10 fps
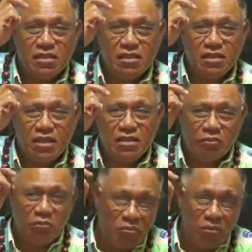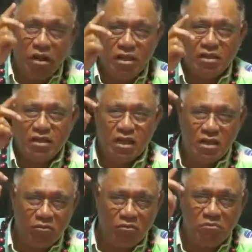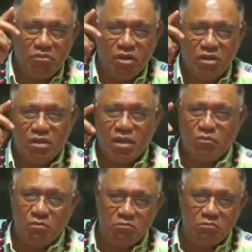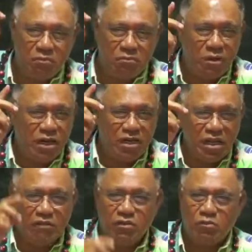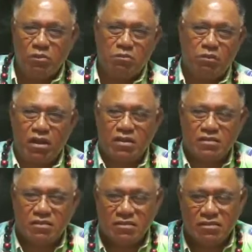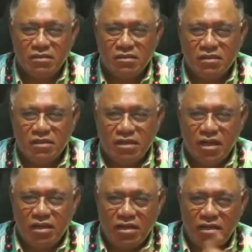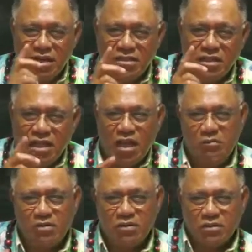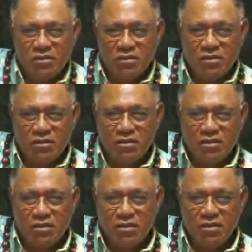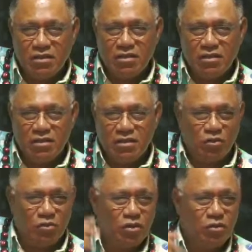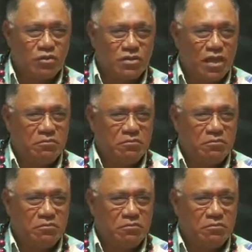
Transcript: and they were praying and they were praying. They were bombarding heaven with prayers. And the next thing that happened, the Holy Ghost came.